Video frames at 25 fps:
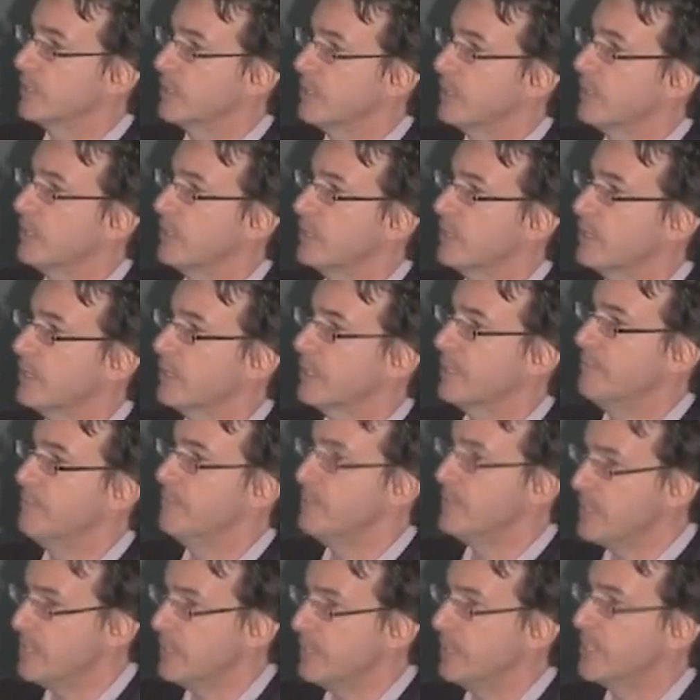then
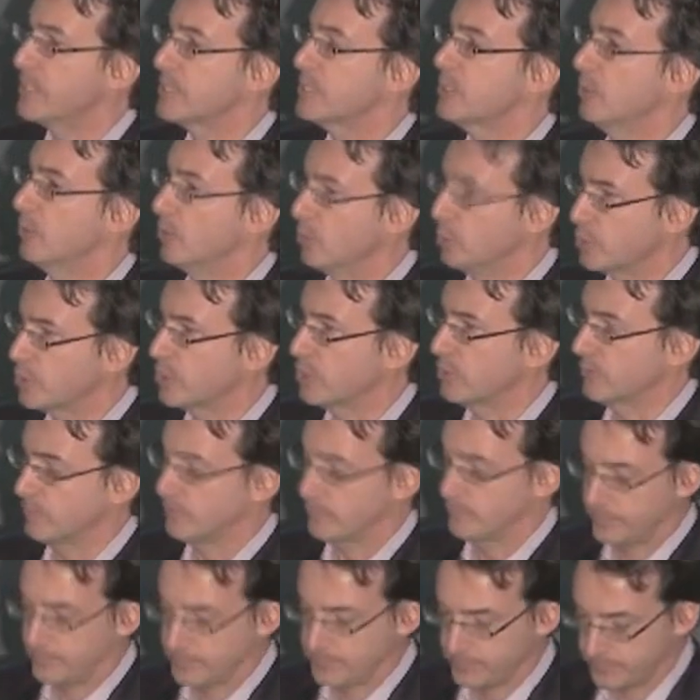humanoids
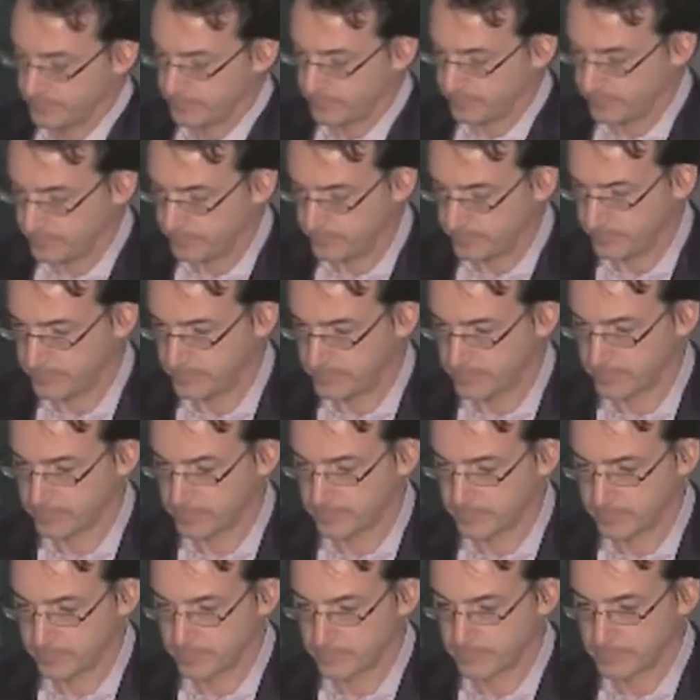can be a solution.